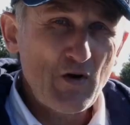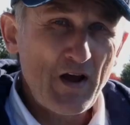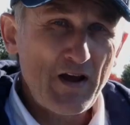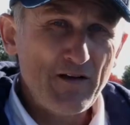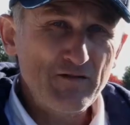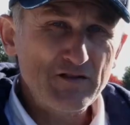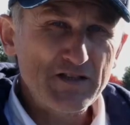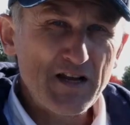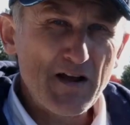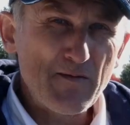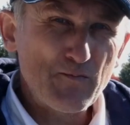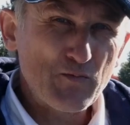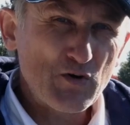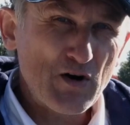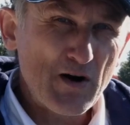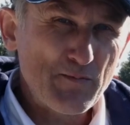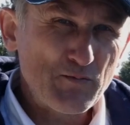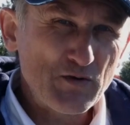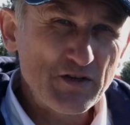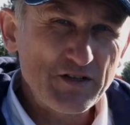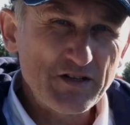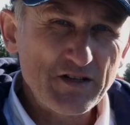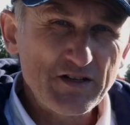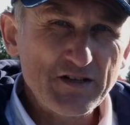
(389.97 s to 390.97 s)
have some
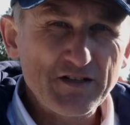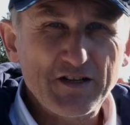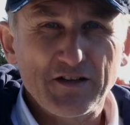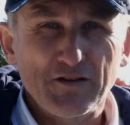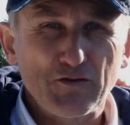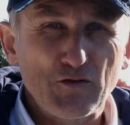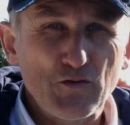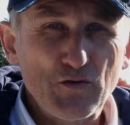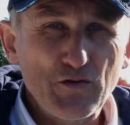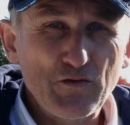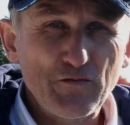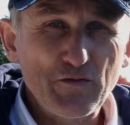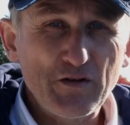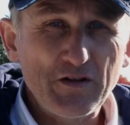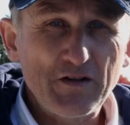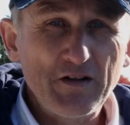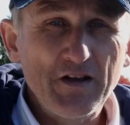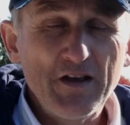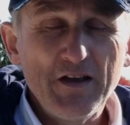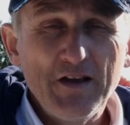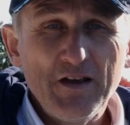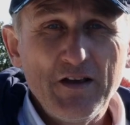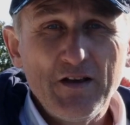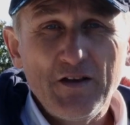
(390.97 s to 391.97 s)
properties in Louisville,
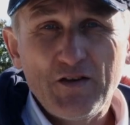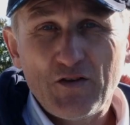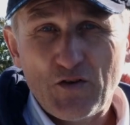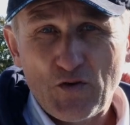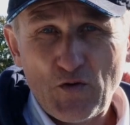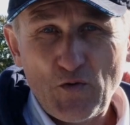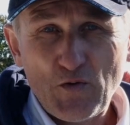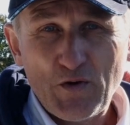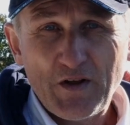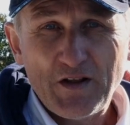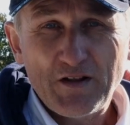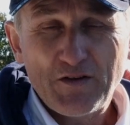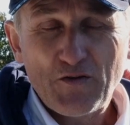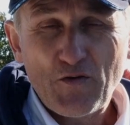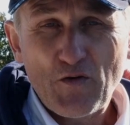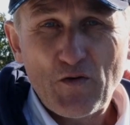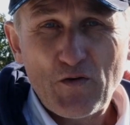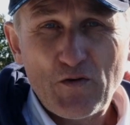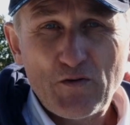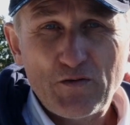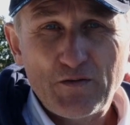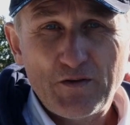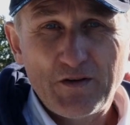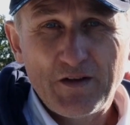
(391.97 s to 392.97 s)
you can
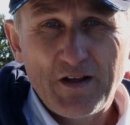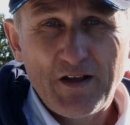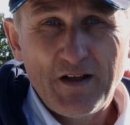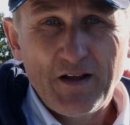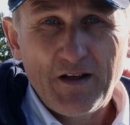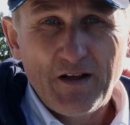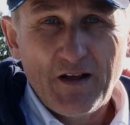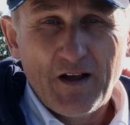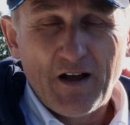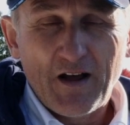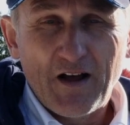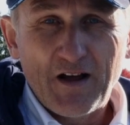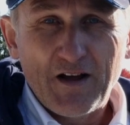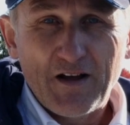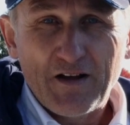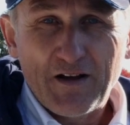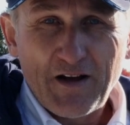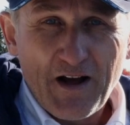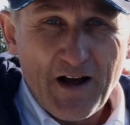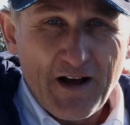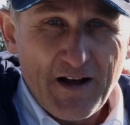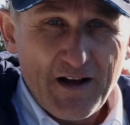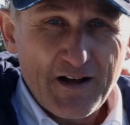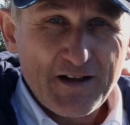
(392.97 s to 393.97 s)
call
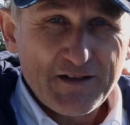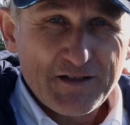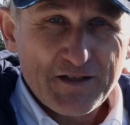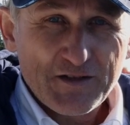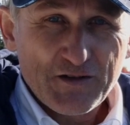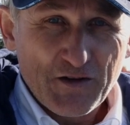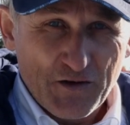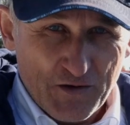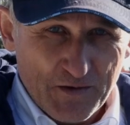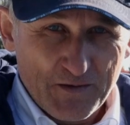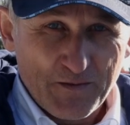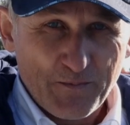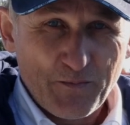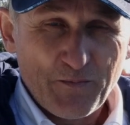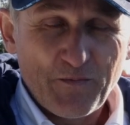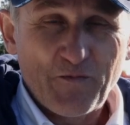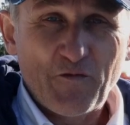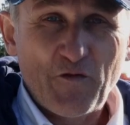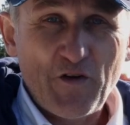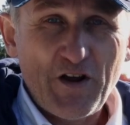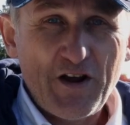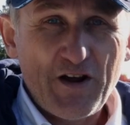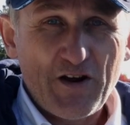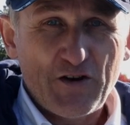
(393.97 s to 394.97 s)
us.
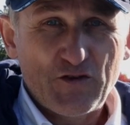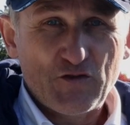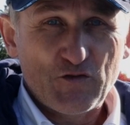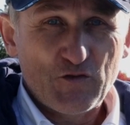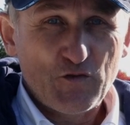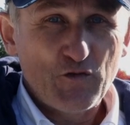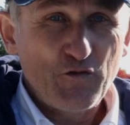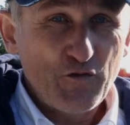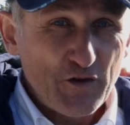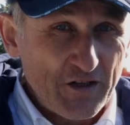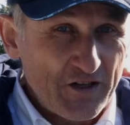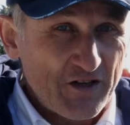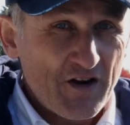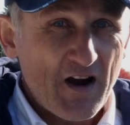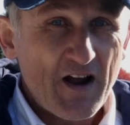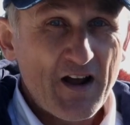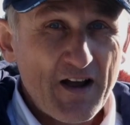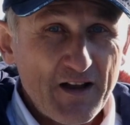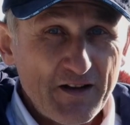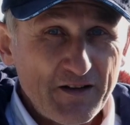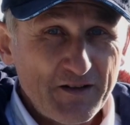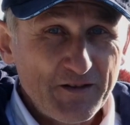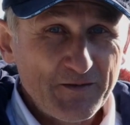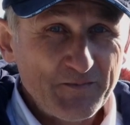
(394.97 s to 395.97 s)
We are Roof It
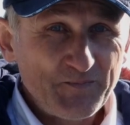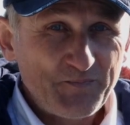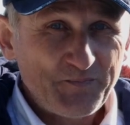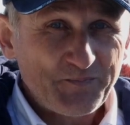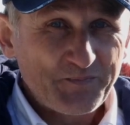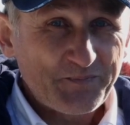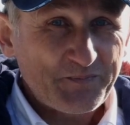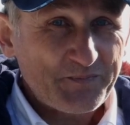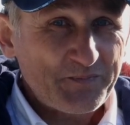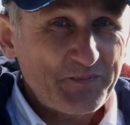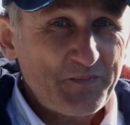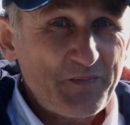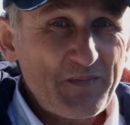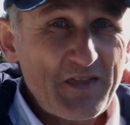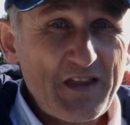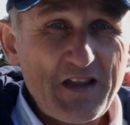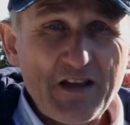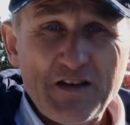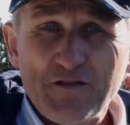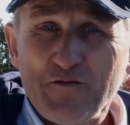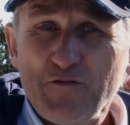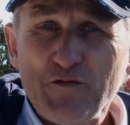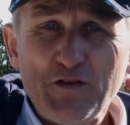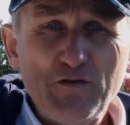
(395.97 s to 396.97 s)
Right.
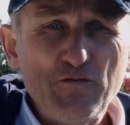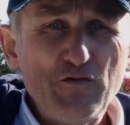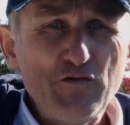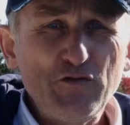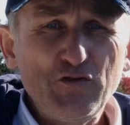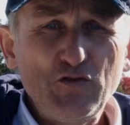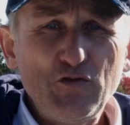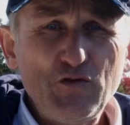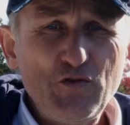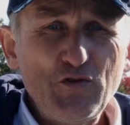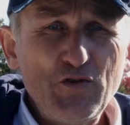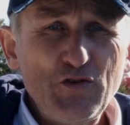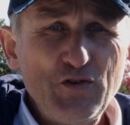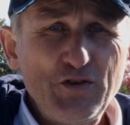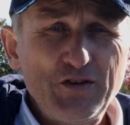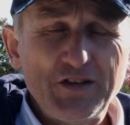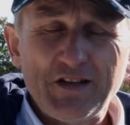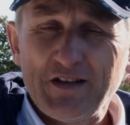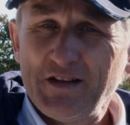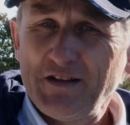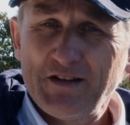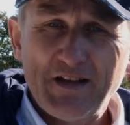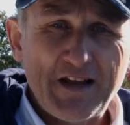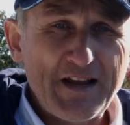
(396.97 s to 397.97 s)
If we would do
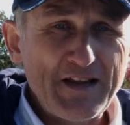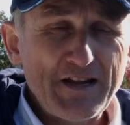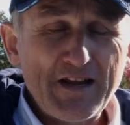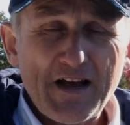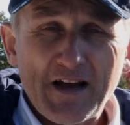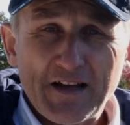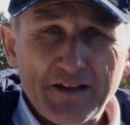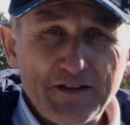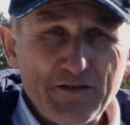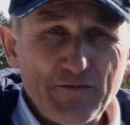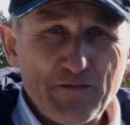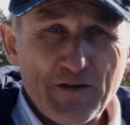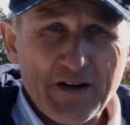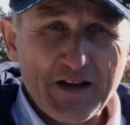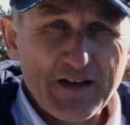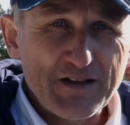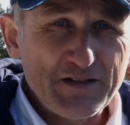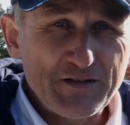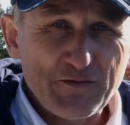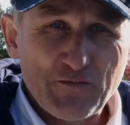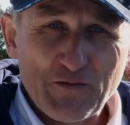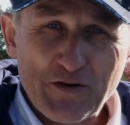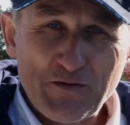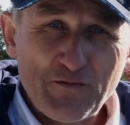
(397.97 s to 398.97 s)
it in any other
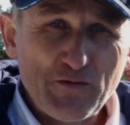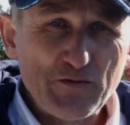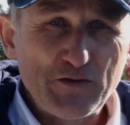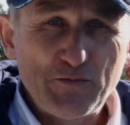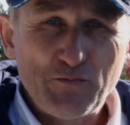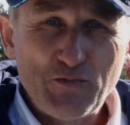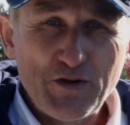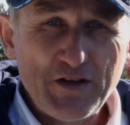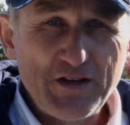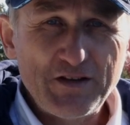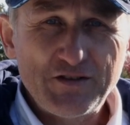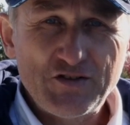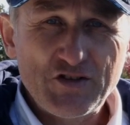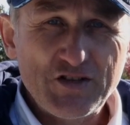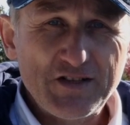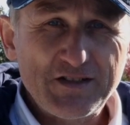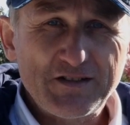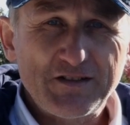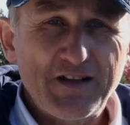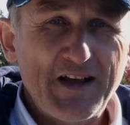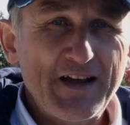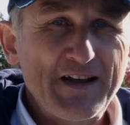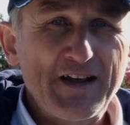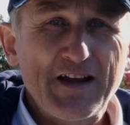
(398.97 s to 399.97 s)
ways, we would be
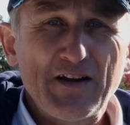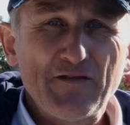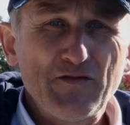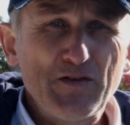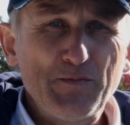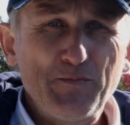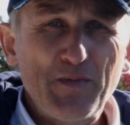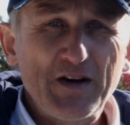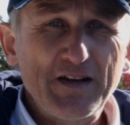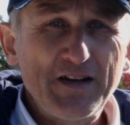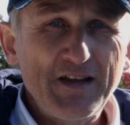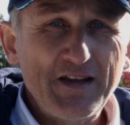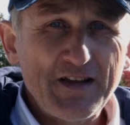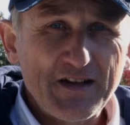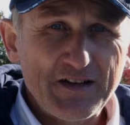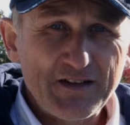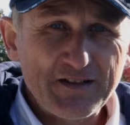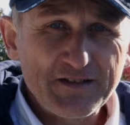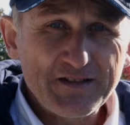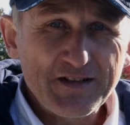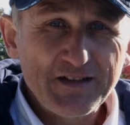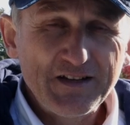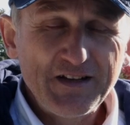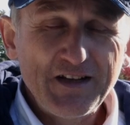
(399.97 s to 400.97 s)
just like everybody
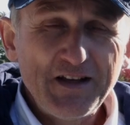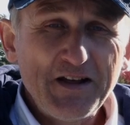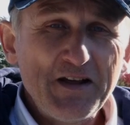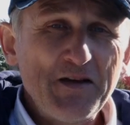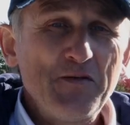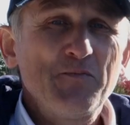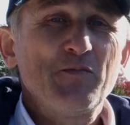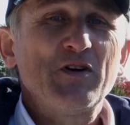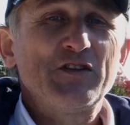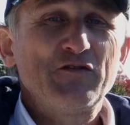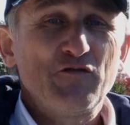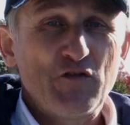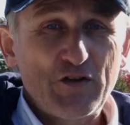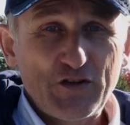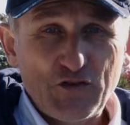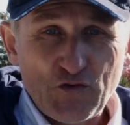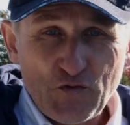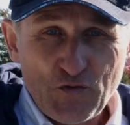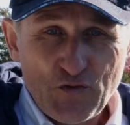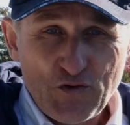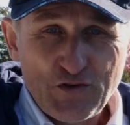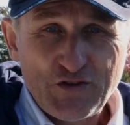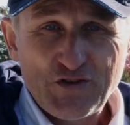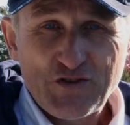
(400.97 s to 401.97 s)
else, but we
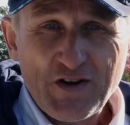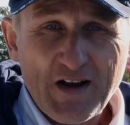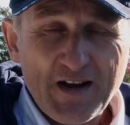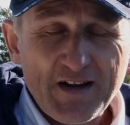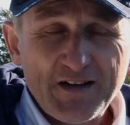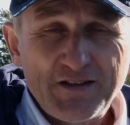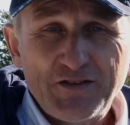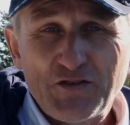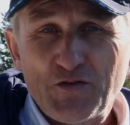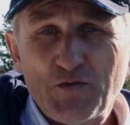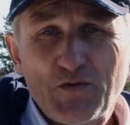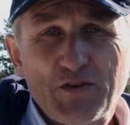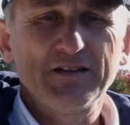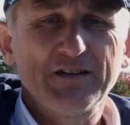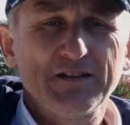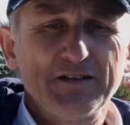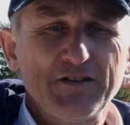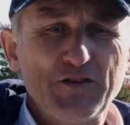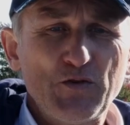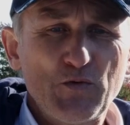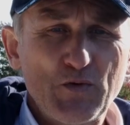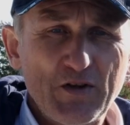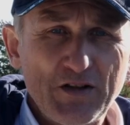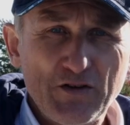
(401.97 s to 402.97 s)
do it right.
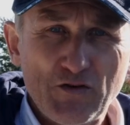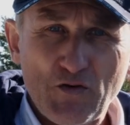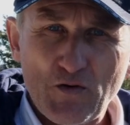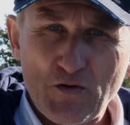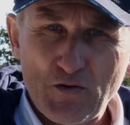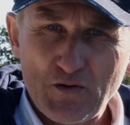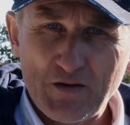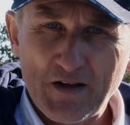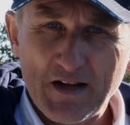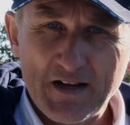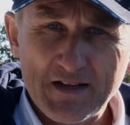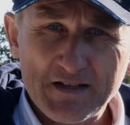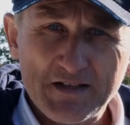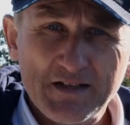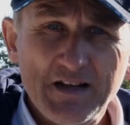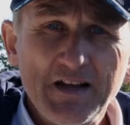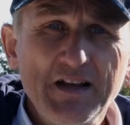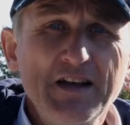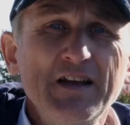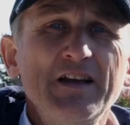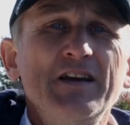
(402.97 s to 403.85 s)
You can call us.